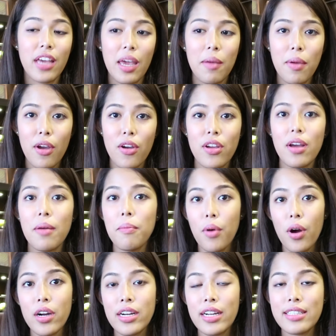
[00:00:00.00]
game area,
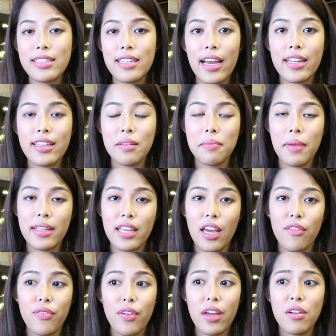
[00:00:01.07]
bar at night at Mad Cafe,